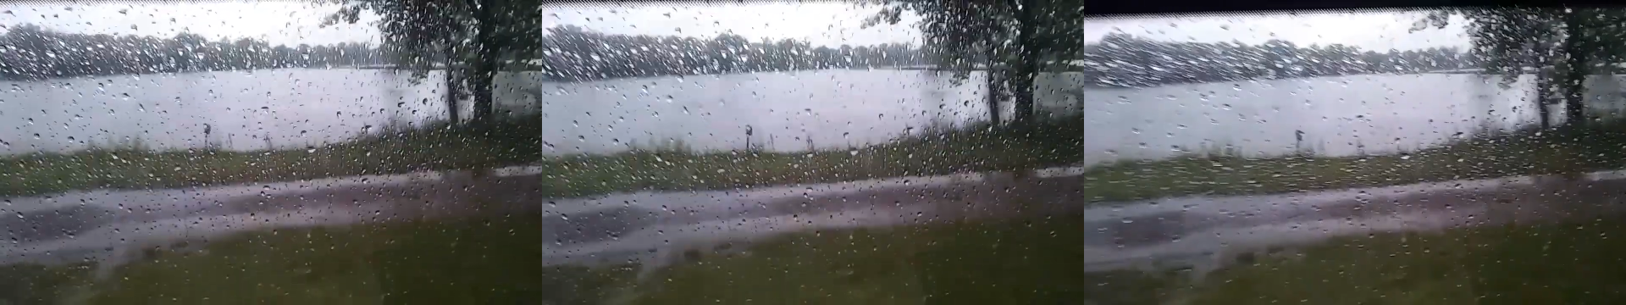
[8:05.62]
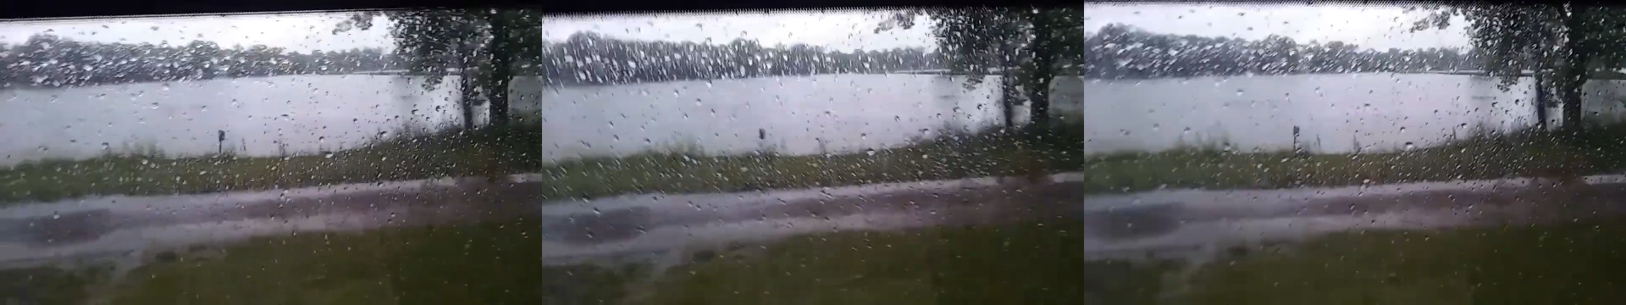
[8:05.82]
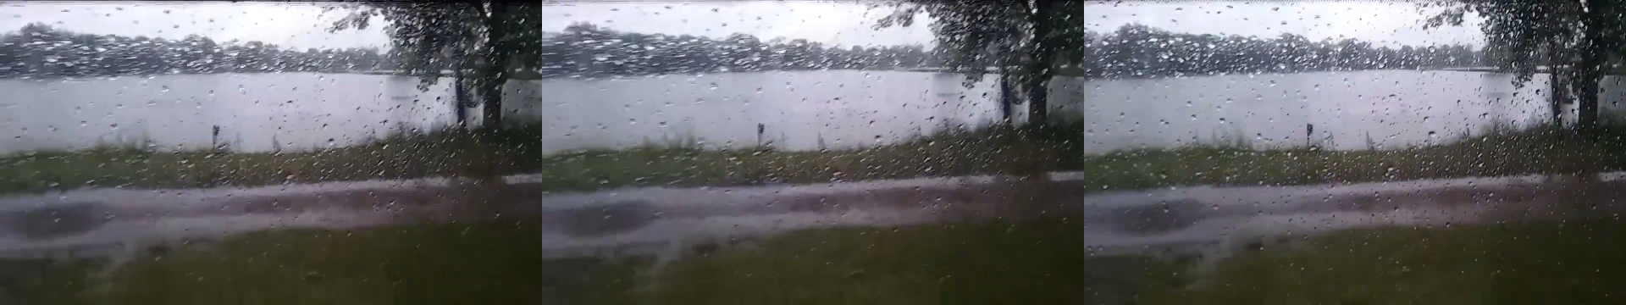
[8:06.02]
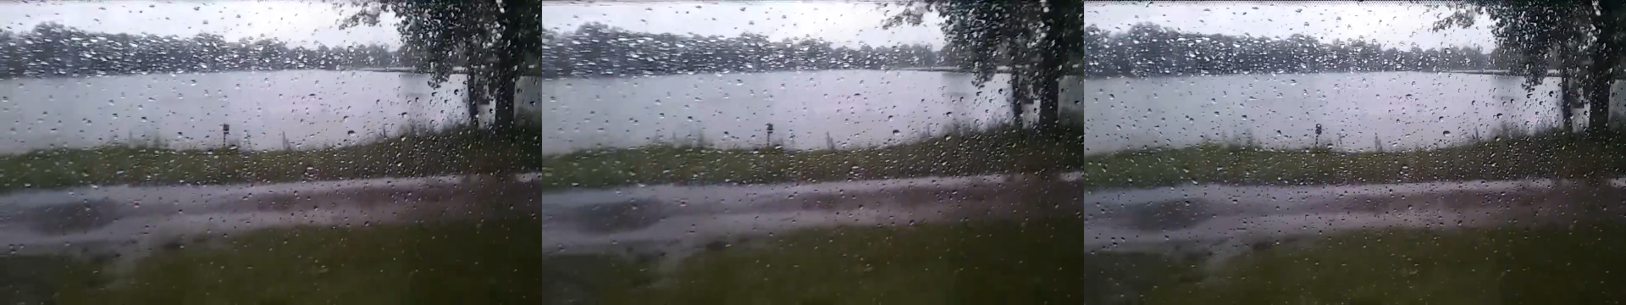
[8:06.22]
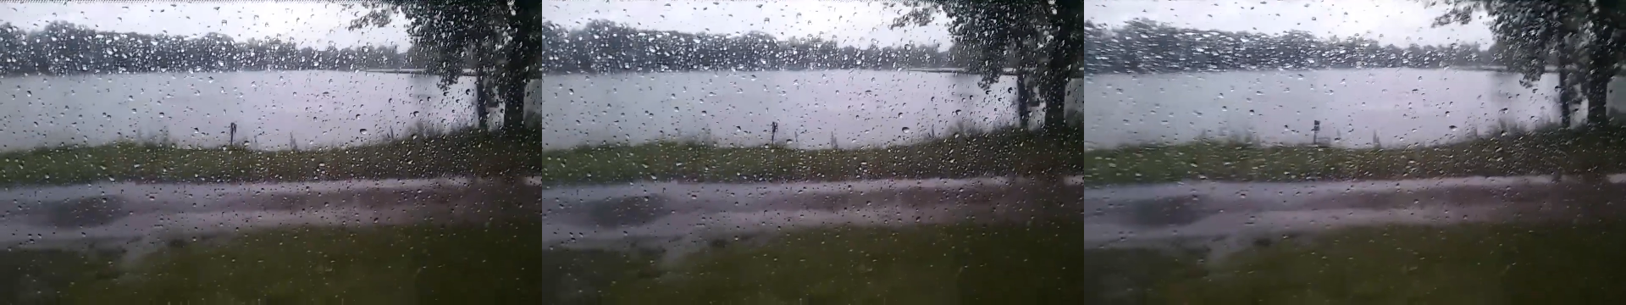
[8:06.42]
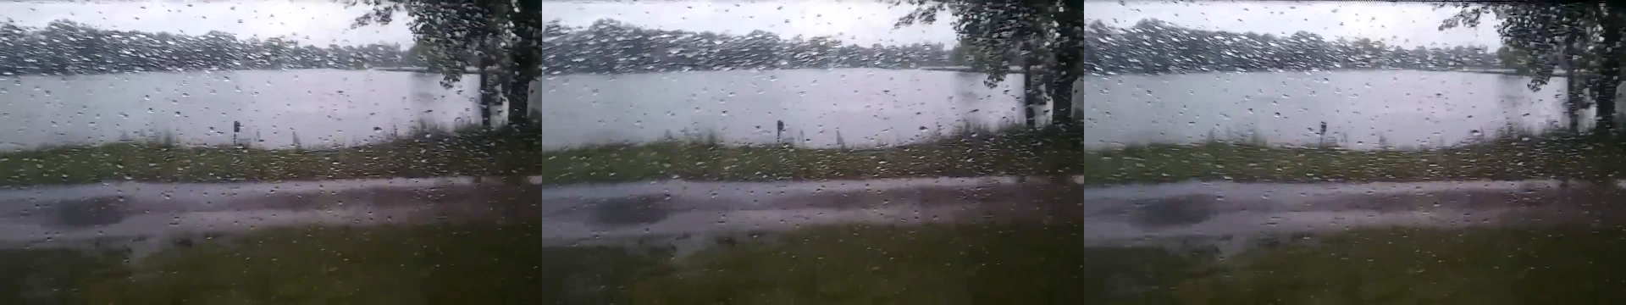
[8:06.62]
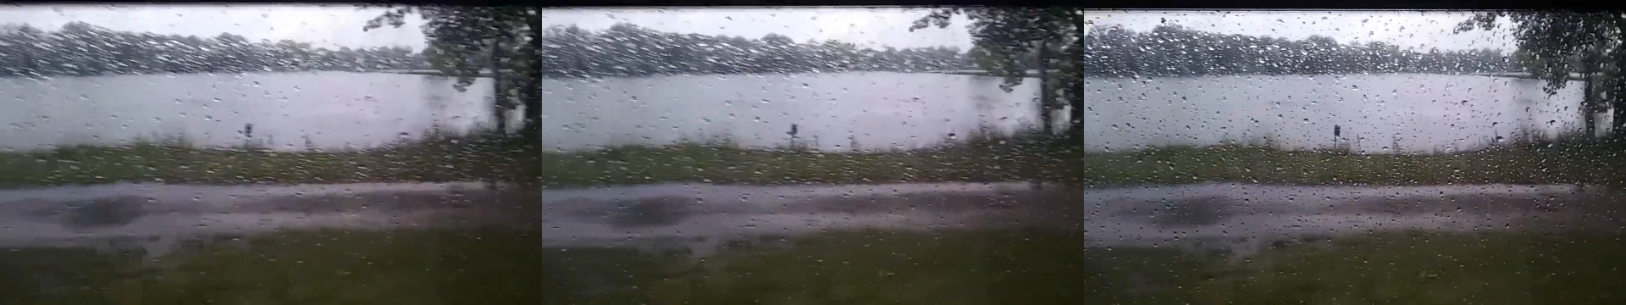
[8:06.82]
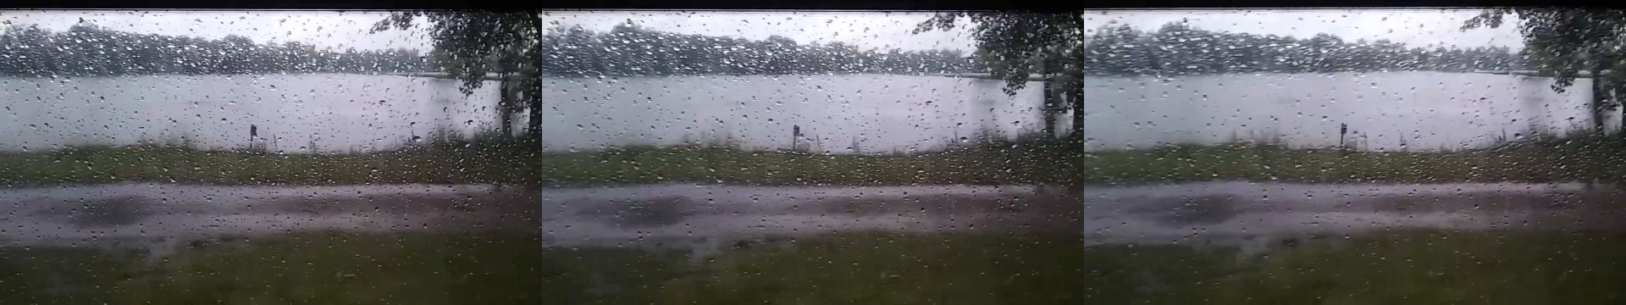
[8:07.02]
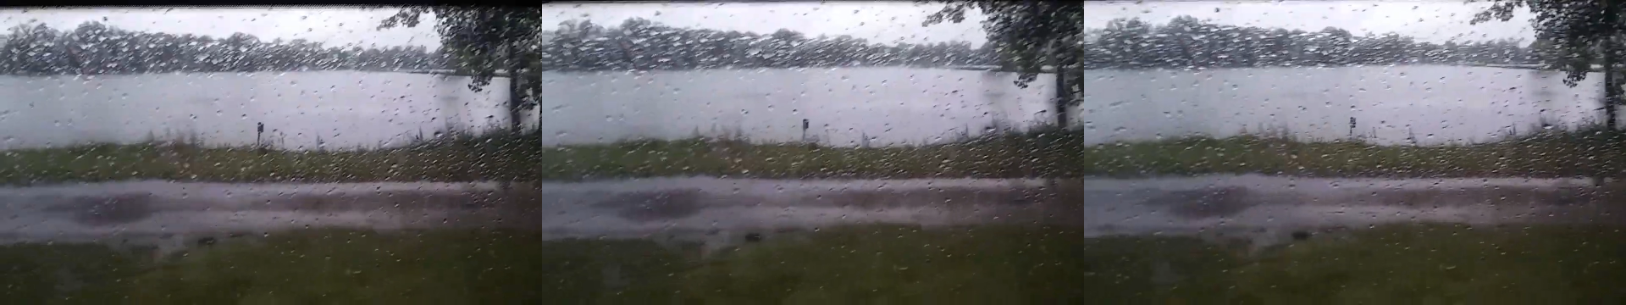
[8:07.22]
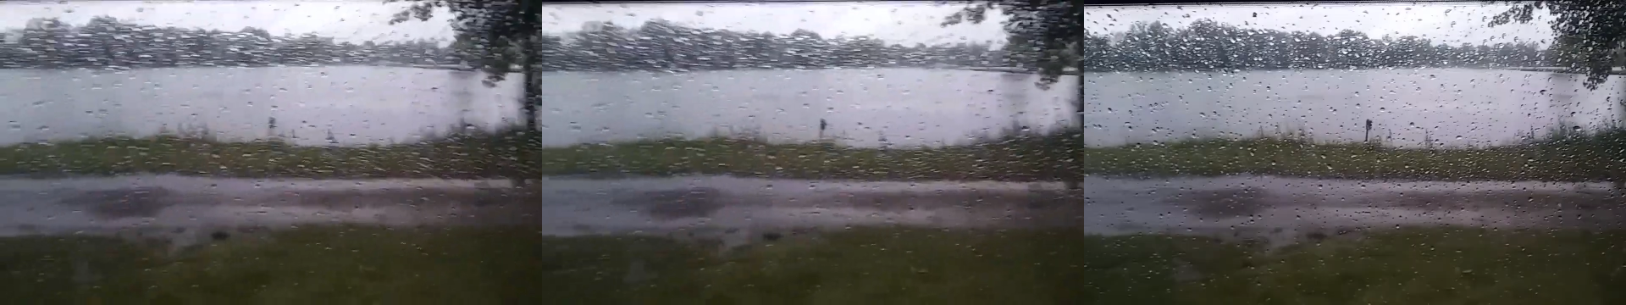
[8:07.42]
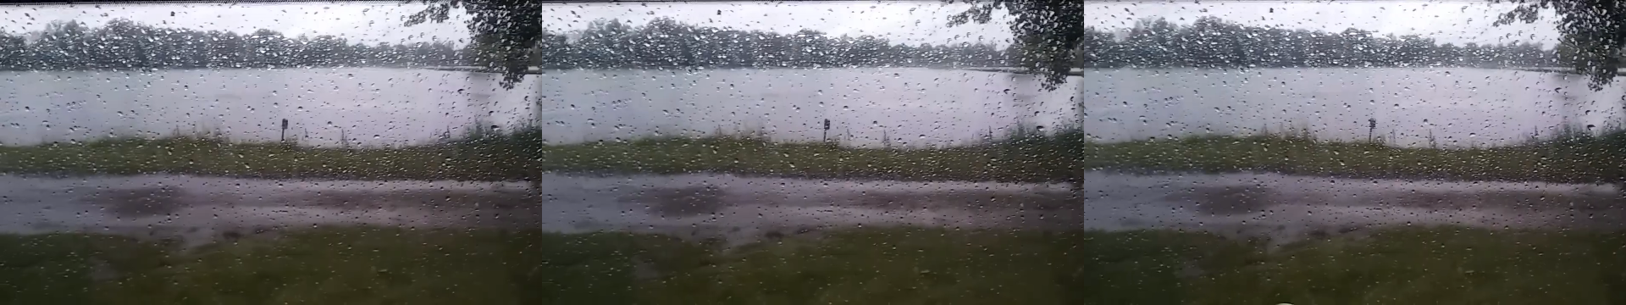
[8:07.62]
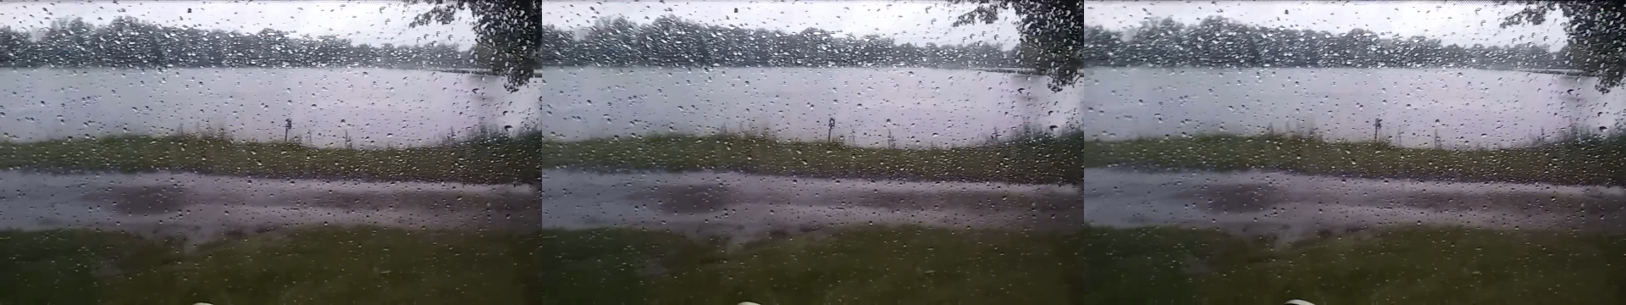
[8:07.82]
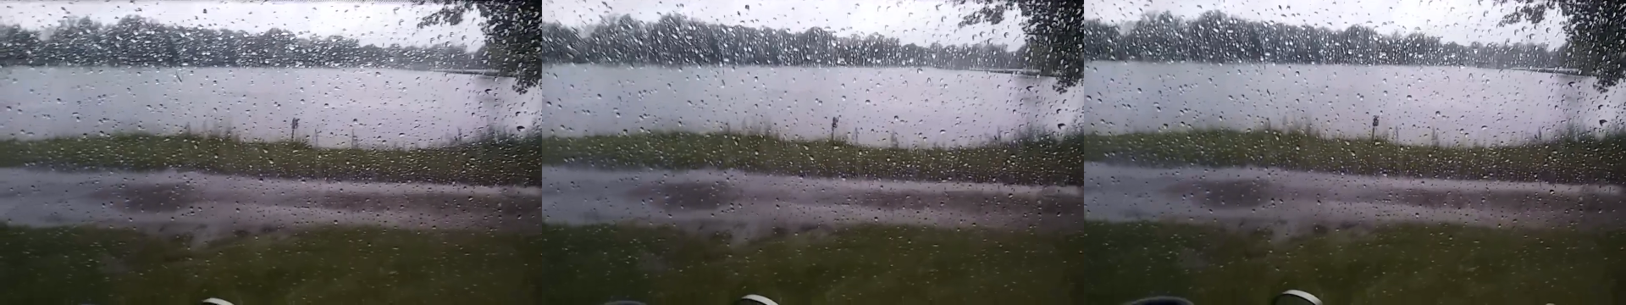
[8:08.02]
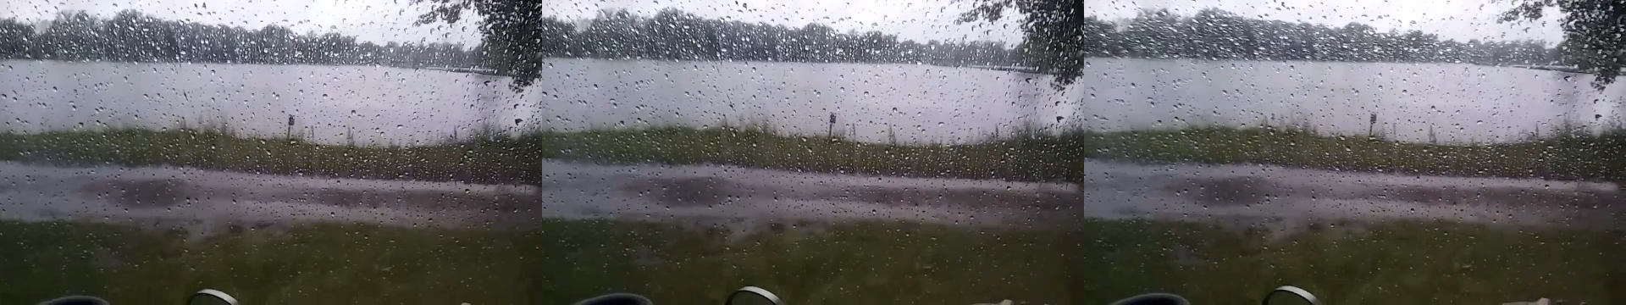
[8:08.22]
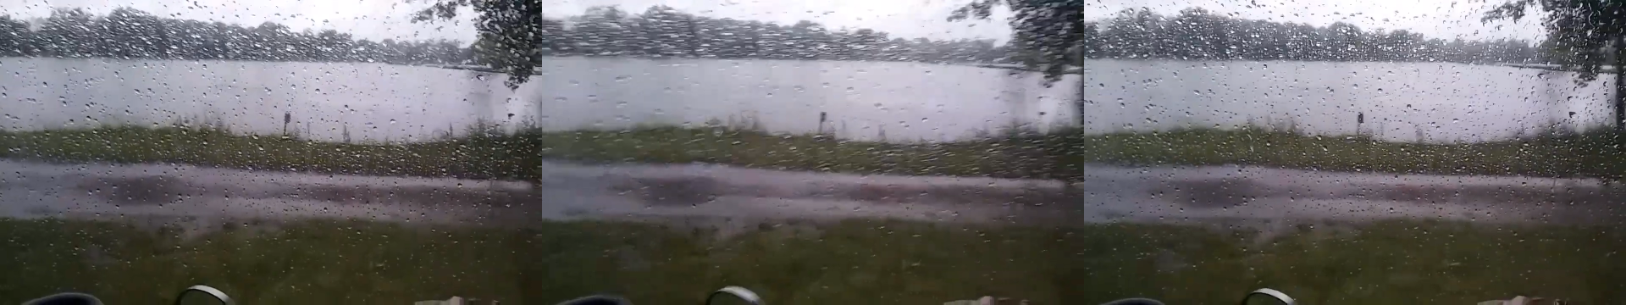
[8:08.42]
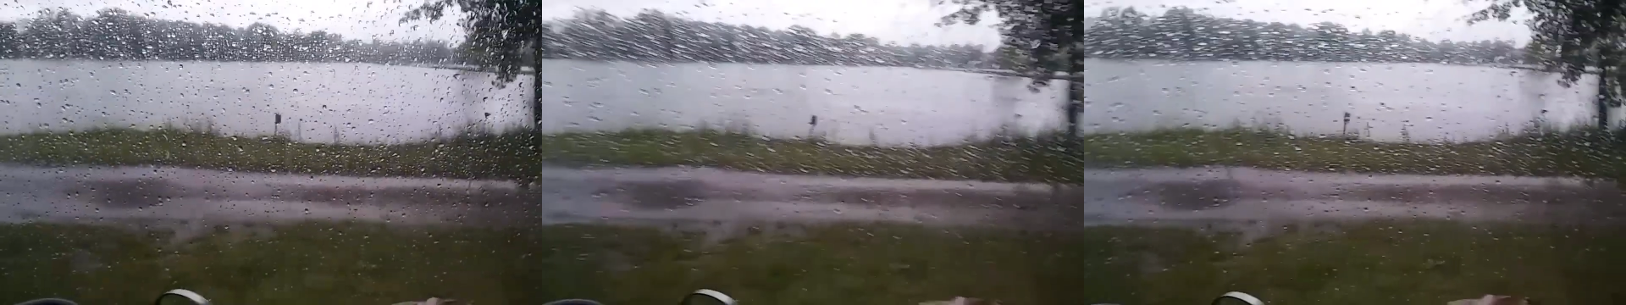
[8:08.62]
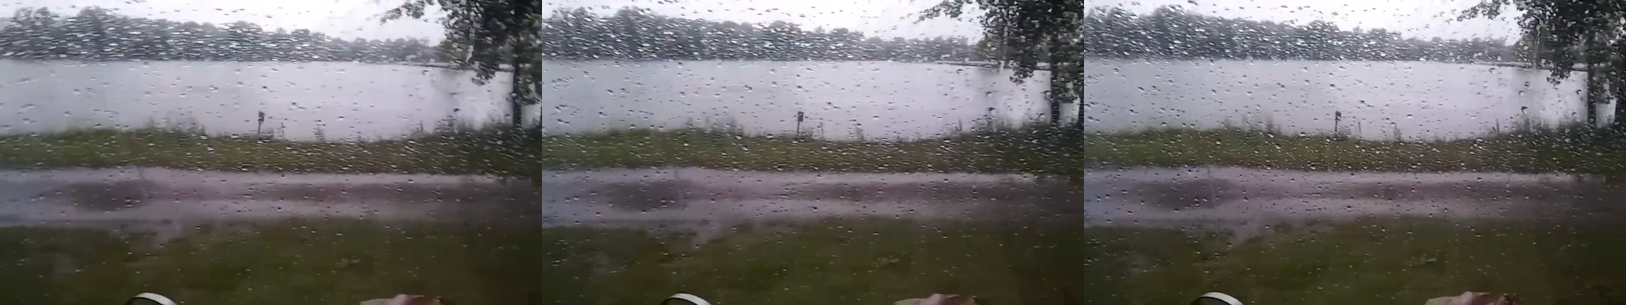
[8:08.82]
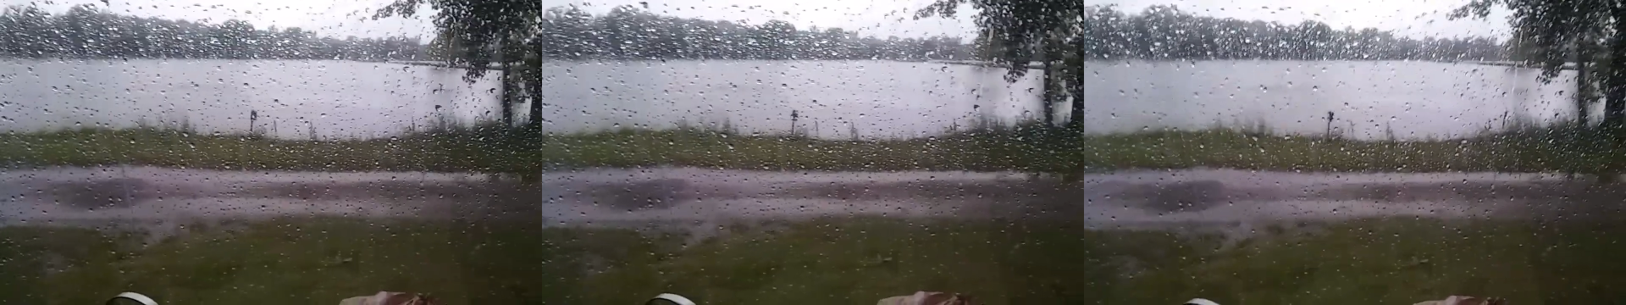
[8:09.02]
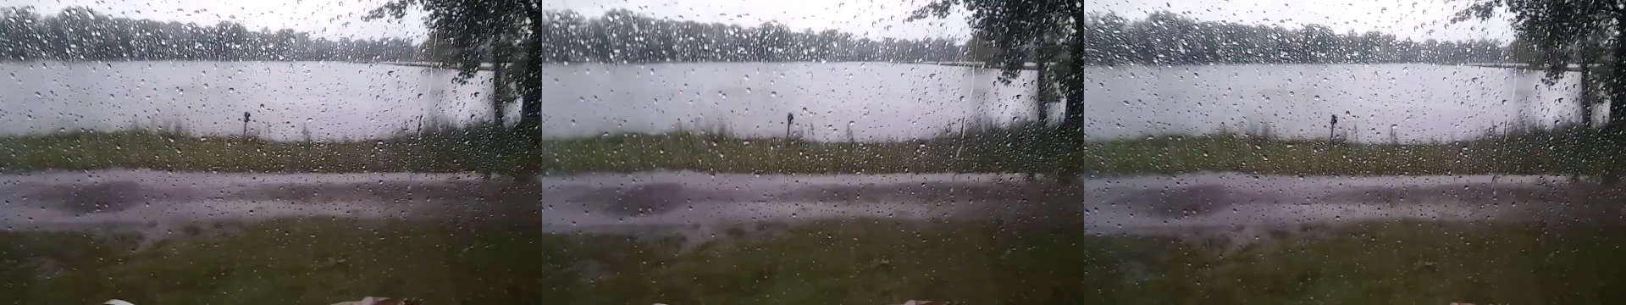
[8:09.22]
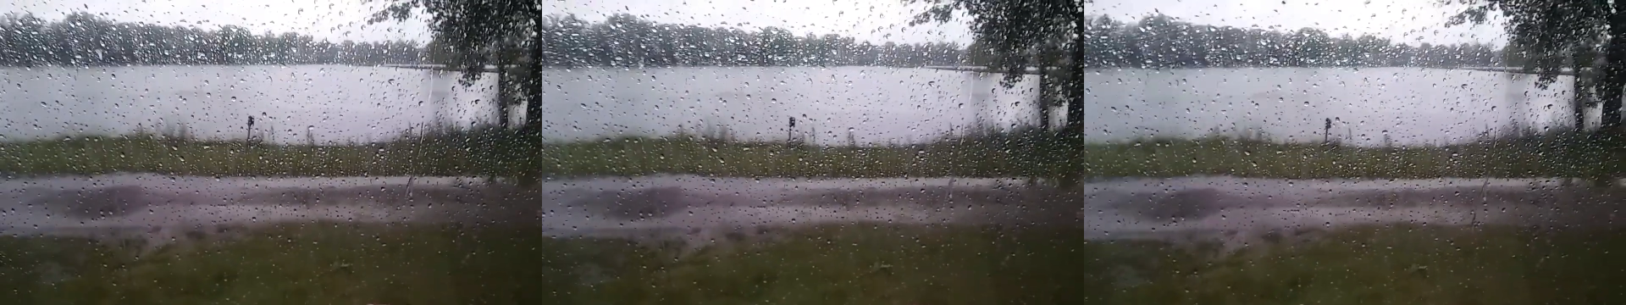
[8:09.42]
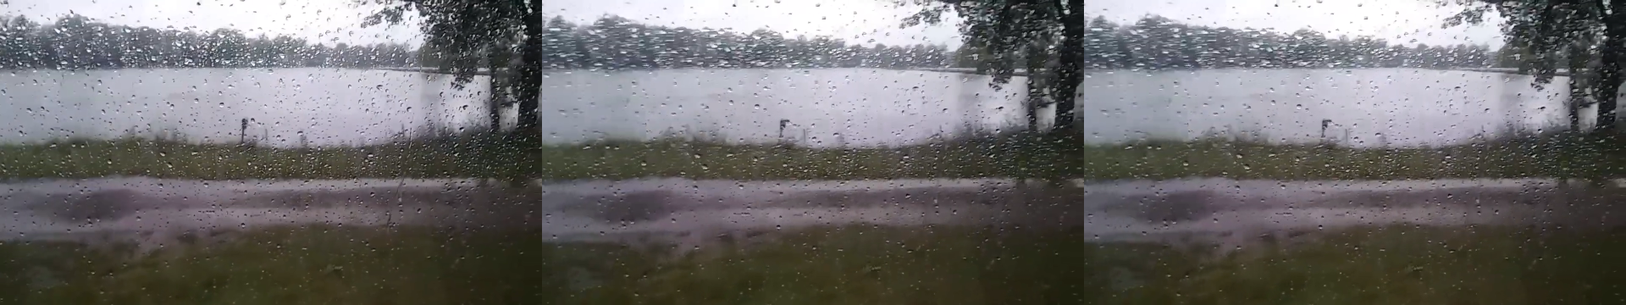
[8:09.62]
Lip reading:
Nobody's mouth can be seen.